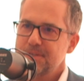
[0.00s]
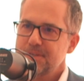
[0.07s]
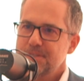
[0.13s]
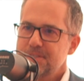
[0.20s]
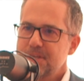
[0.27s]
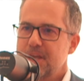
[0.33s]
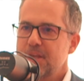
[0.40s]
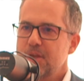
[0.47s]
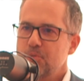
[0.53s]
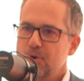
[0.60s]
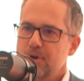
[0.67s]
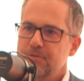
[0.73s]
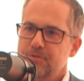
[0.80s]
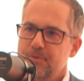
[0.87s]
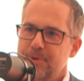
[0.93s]
taking
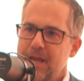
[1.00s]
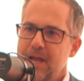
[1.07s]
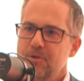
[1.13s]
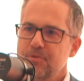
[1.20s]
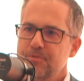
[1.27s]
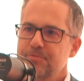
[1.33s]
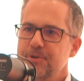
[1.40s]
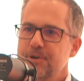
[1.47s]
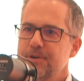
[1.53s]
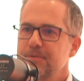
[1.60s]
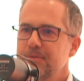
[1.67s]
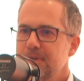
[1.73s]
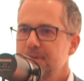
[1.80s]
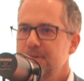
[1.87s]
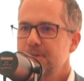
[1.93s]
water from an aquifer,
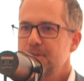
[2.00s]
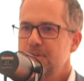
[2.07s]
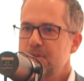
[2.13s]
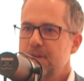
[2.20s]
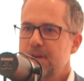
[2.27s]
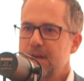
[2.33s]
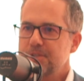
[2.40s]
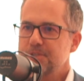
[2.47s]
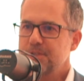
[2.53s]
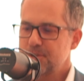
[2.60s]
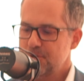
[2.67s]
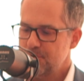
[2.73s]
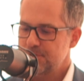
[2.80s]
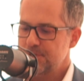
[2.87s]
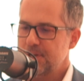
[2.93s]
you can actually
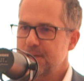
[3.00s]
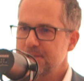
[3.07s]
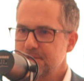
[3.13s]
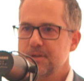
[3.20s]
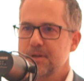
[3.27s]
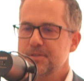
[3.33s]
use it as a